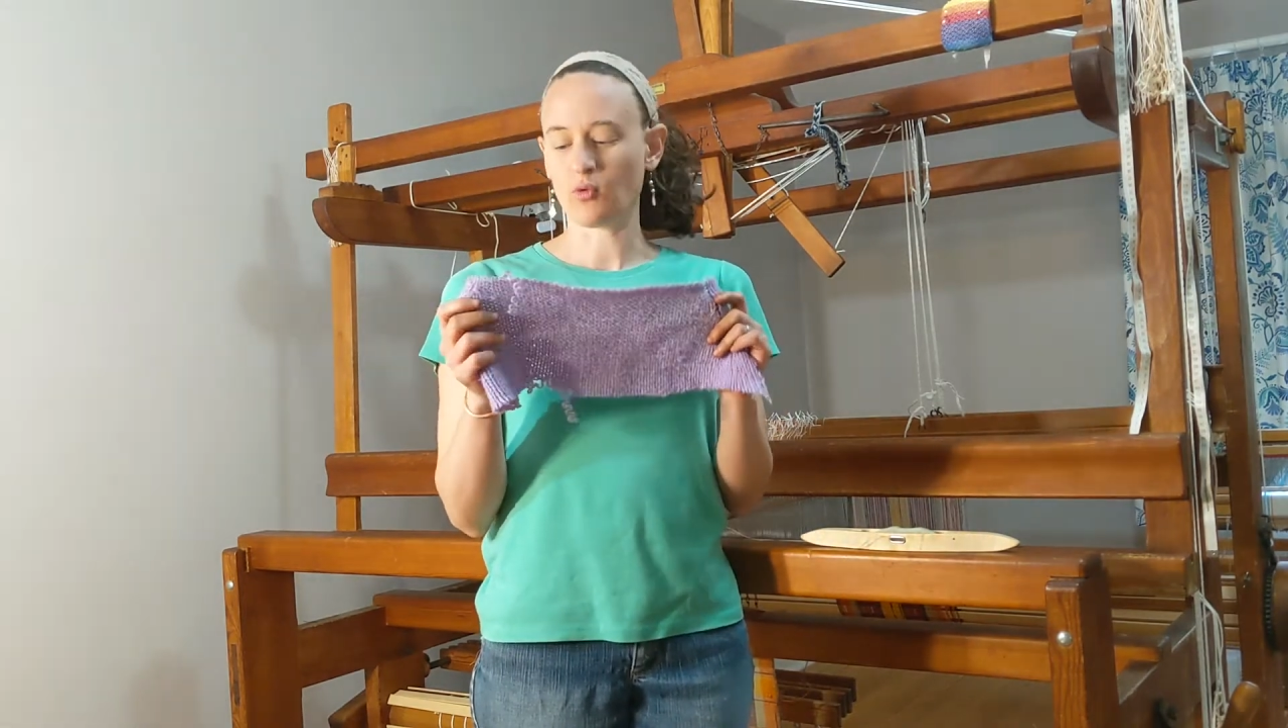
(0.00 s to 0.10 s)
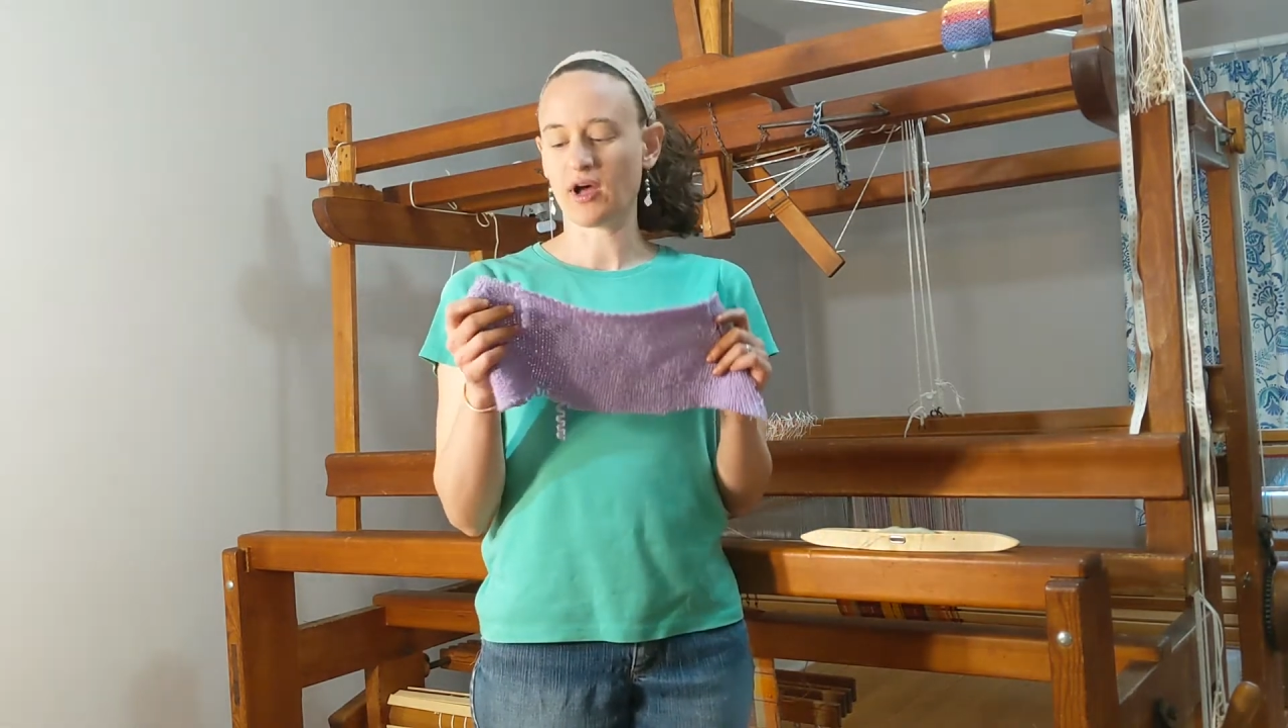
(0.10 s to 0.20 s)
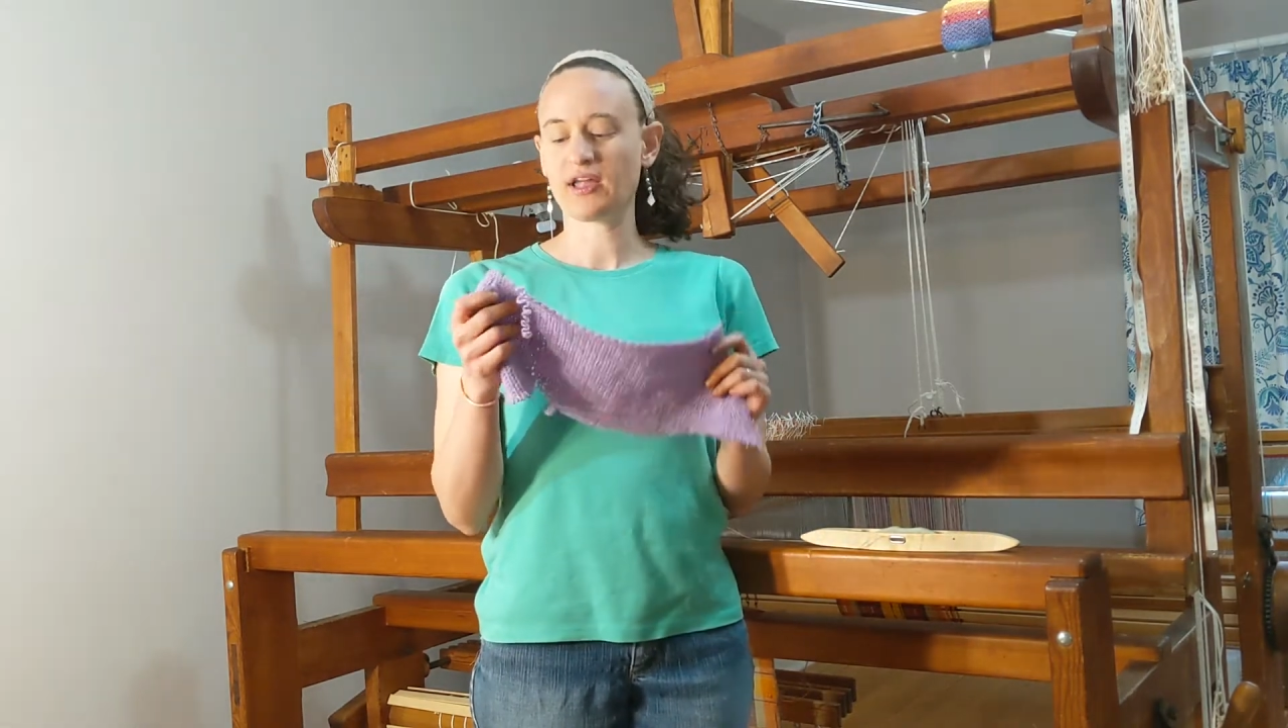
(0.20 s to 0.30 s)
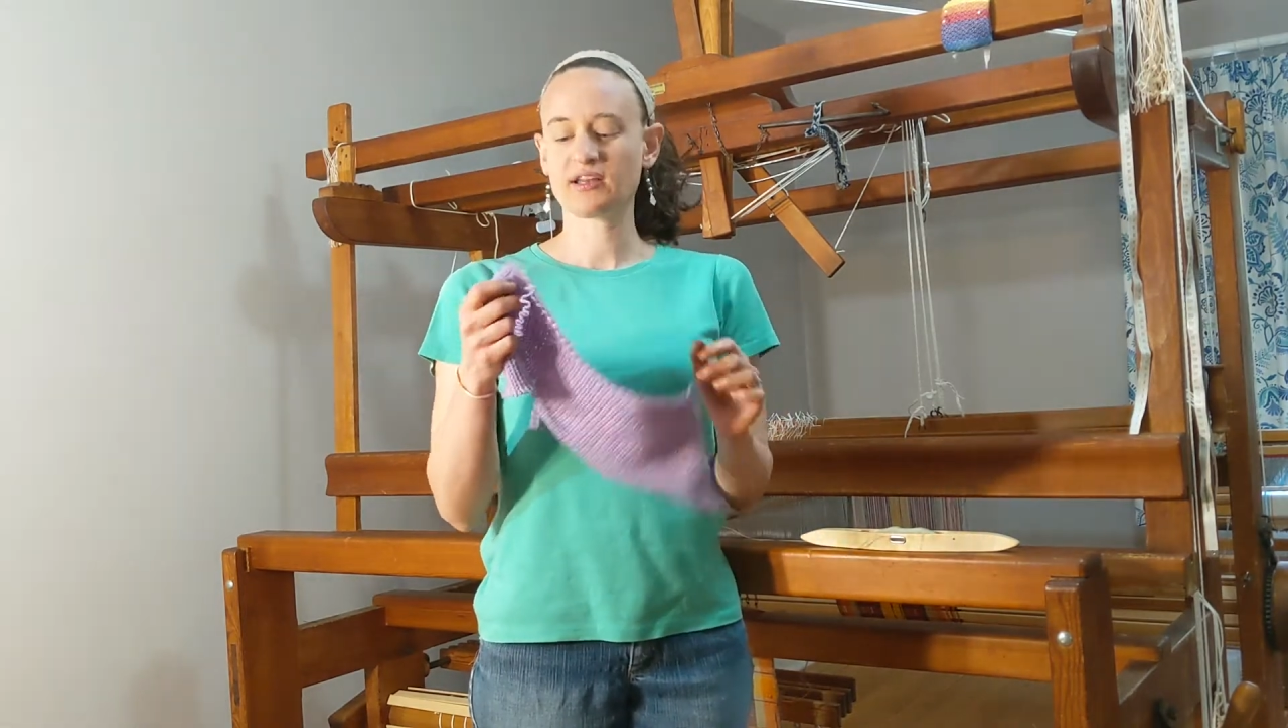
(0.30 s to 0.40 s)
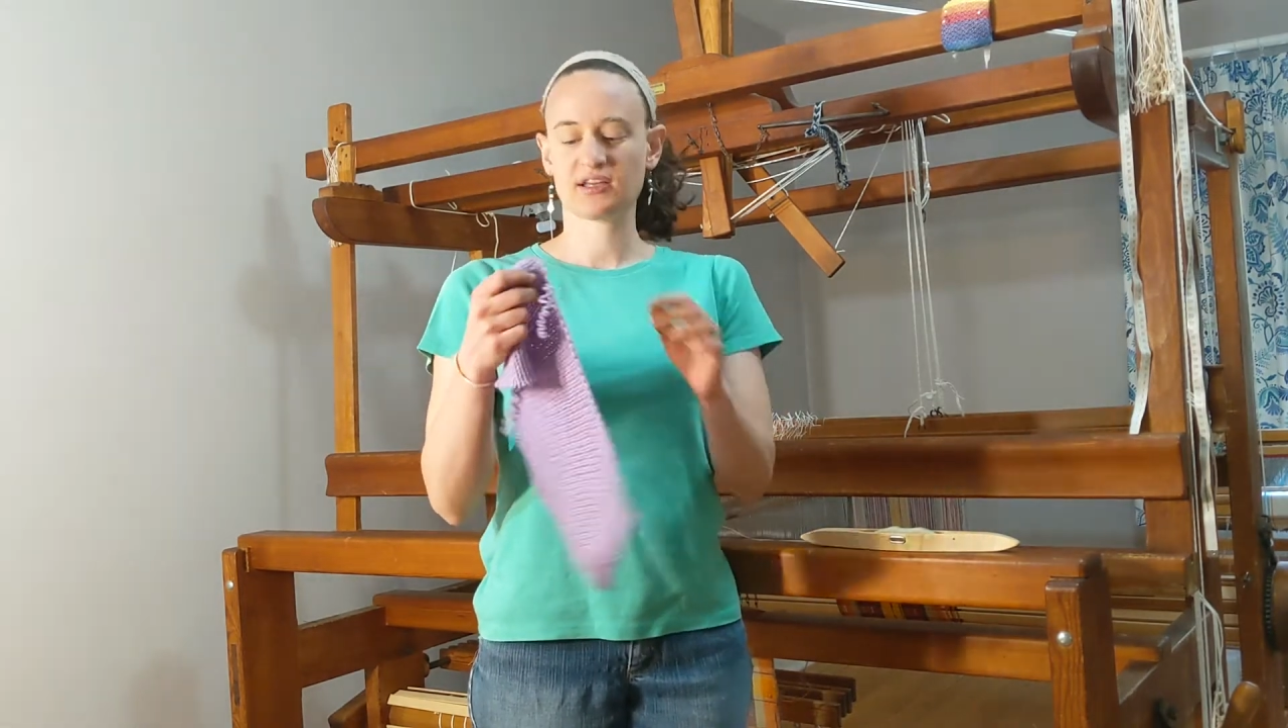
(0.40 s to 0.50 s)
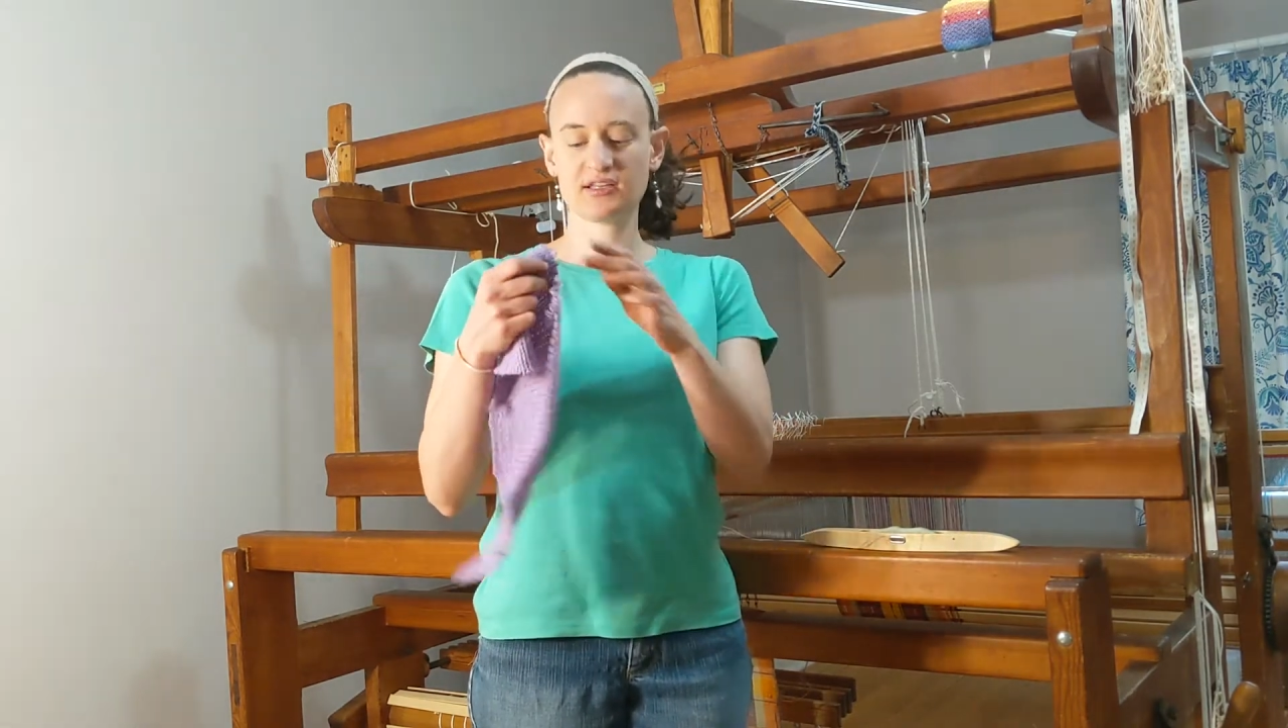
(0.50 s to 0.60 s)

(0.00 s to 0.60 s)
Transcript: one